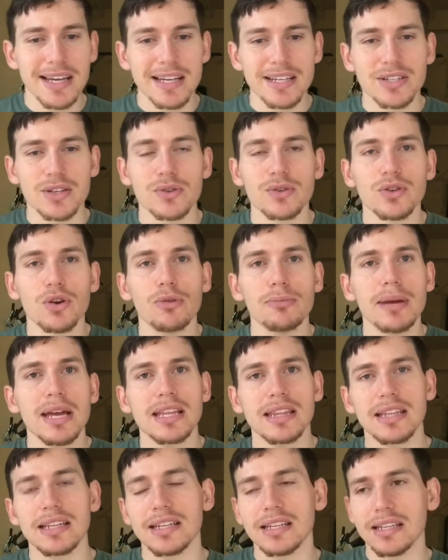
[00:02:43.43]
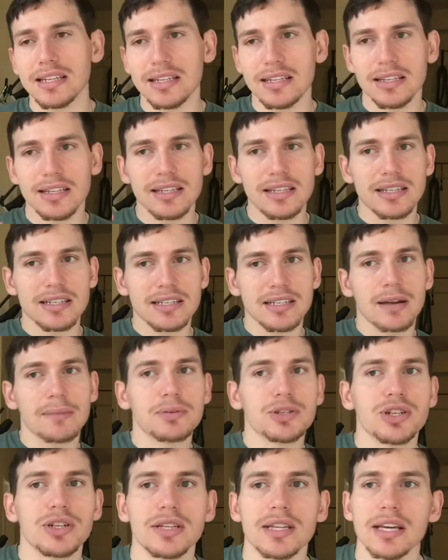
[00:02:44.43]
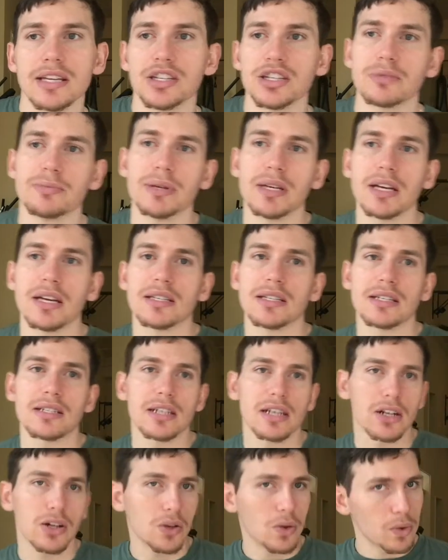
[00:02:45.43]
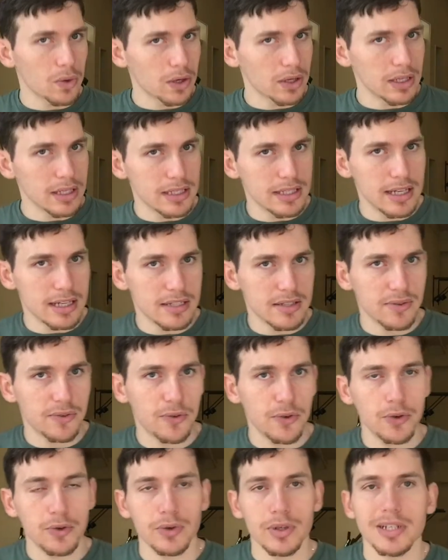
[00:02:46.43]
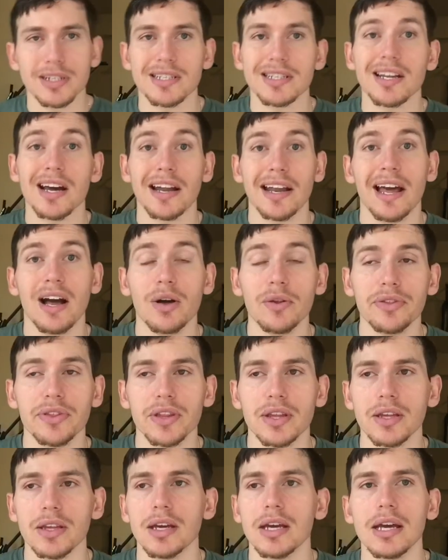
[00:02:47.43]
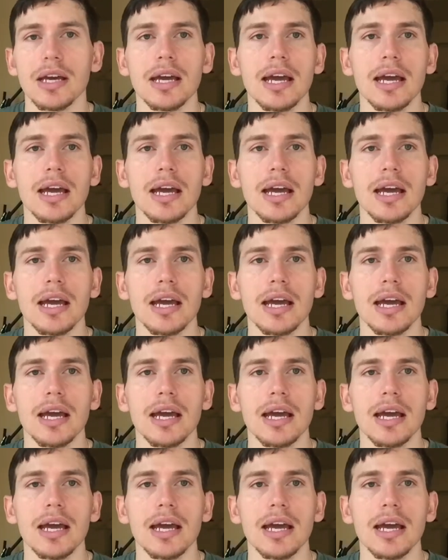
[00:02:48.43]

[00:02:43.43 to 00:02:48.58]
So don't make the assumption that just because it's a calorically dense food, it's not healthy.